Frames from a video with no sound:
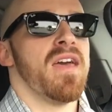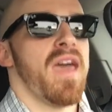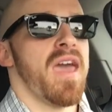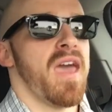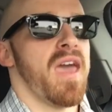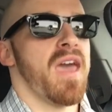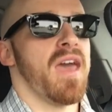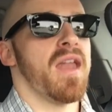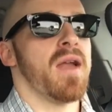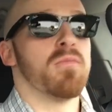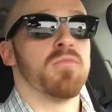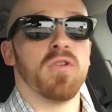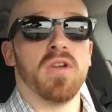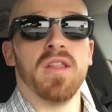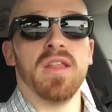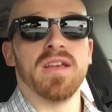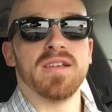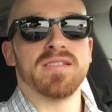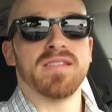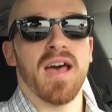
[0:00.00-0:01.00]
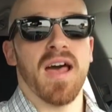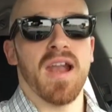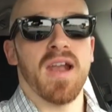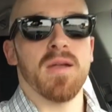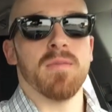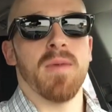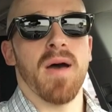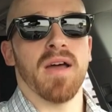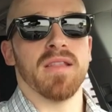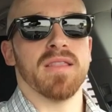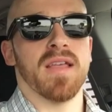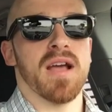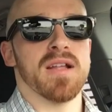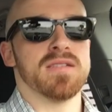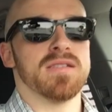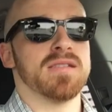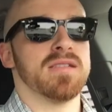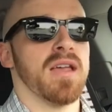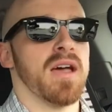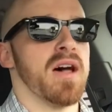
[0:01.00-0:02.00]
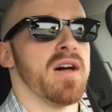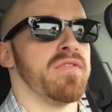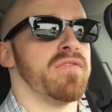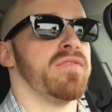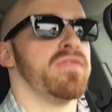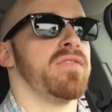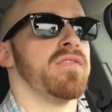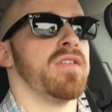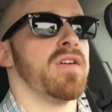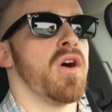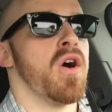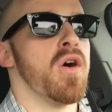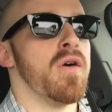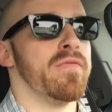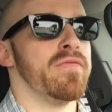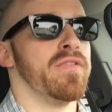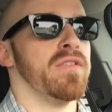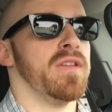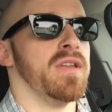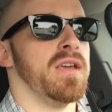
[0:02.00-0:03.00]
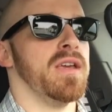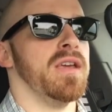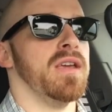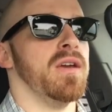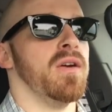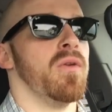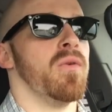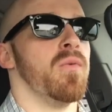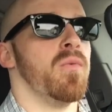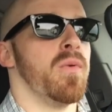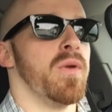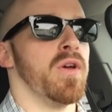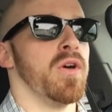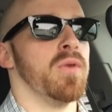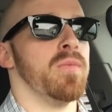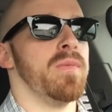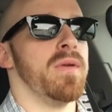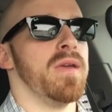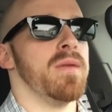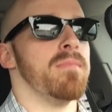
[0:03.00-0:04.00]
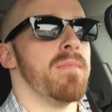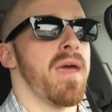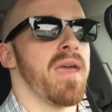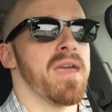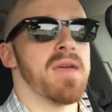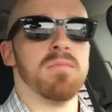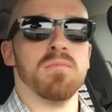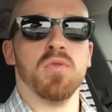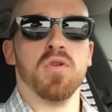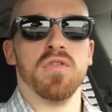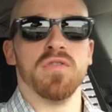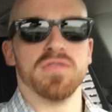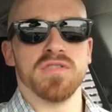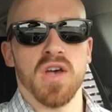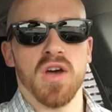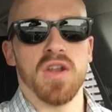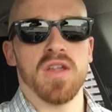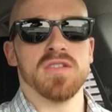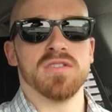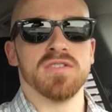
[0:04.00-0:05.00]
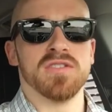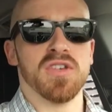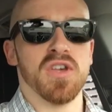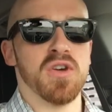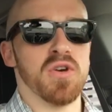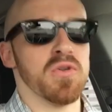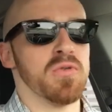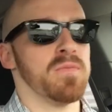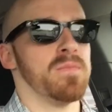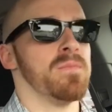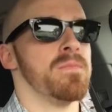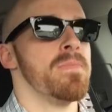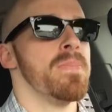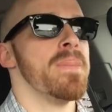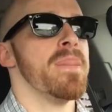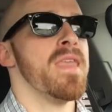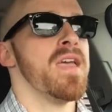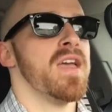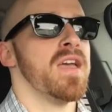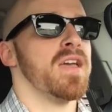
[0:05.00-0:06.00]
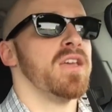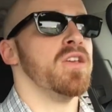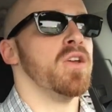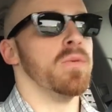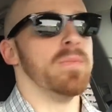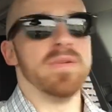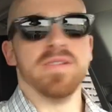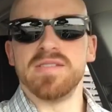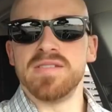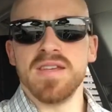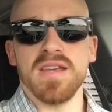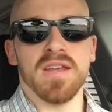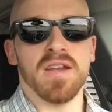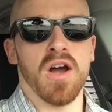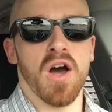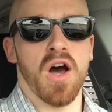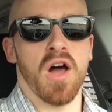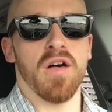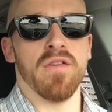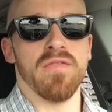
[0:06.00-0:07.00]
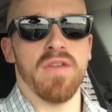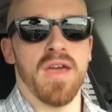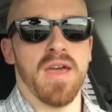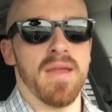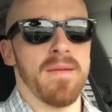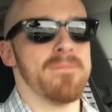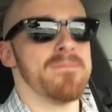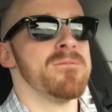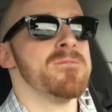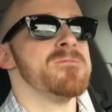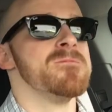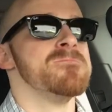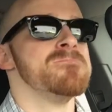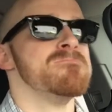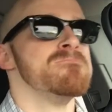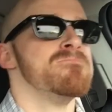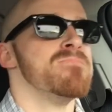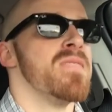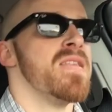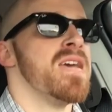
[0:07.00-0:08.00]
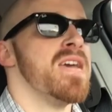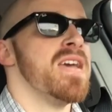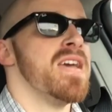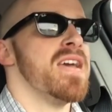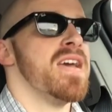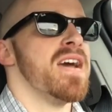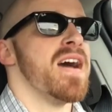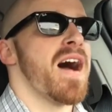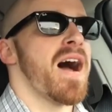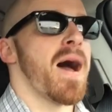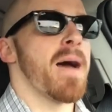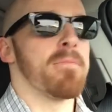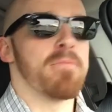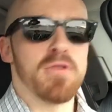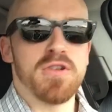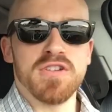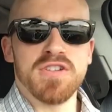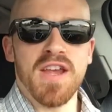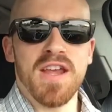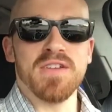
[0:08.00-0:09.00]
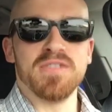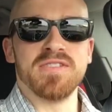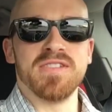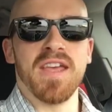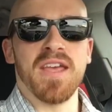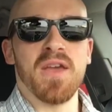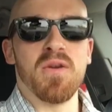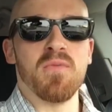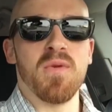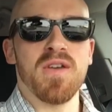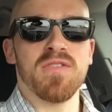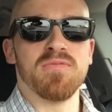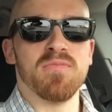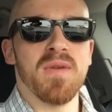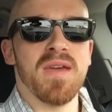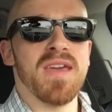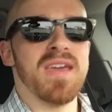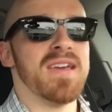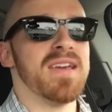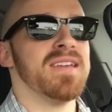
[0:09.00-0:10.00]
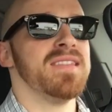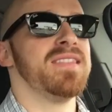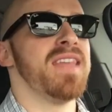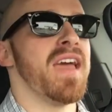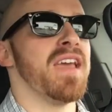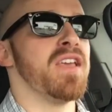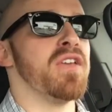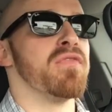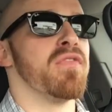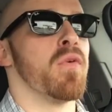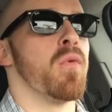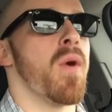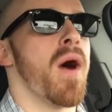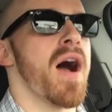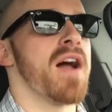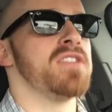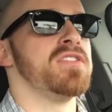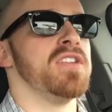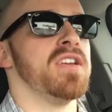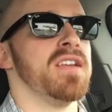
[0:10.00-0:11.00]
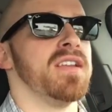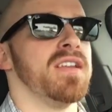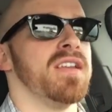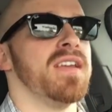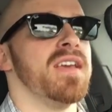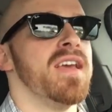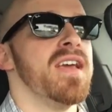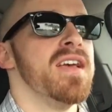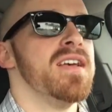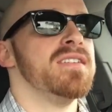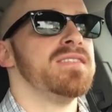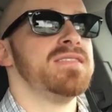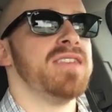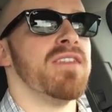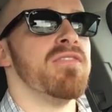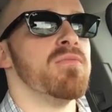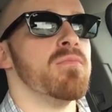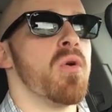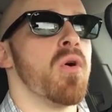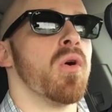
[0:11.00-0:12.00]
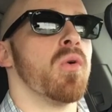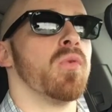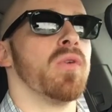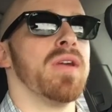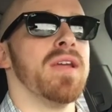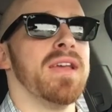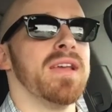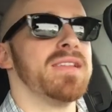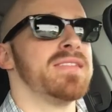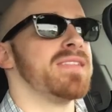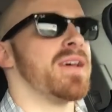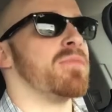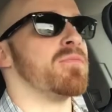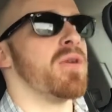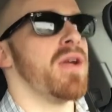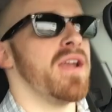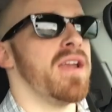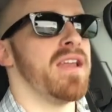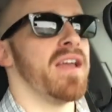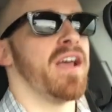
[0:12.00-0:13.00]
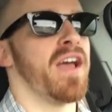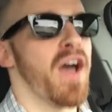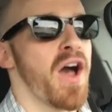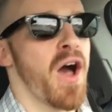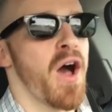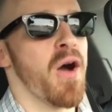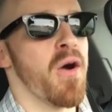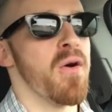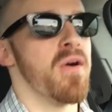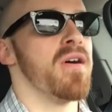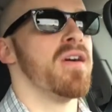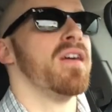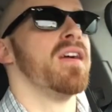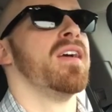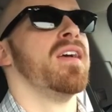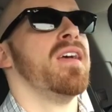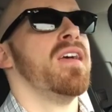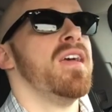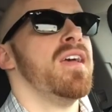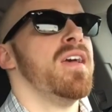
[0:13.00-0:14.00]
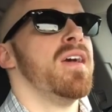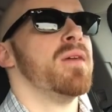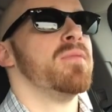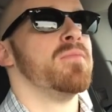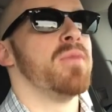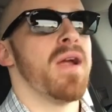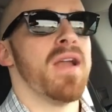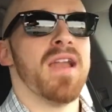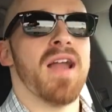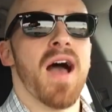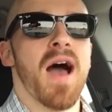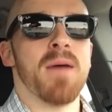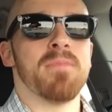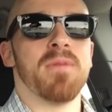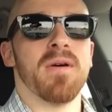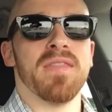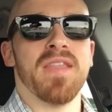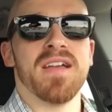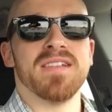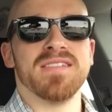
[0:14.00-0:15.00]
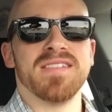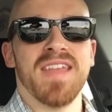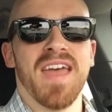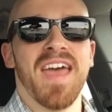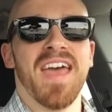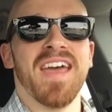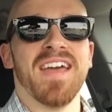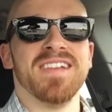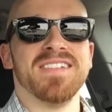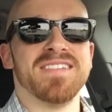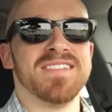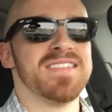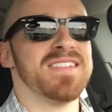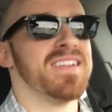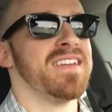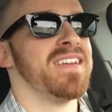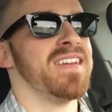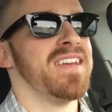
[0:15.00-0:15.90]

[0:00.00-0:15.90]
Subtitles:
and I'm really excited about that stuff. Hopefully we'll be making moves on it soon. You'll be seeing all of it. I appreciate you sticking with me. Thank you for watching. 7 more weeks, I'm ready to go. I'm ready to hop on that stage.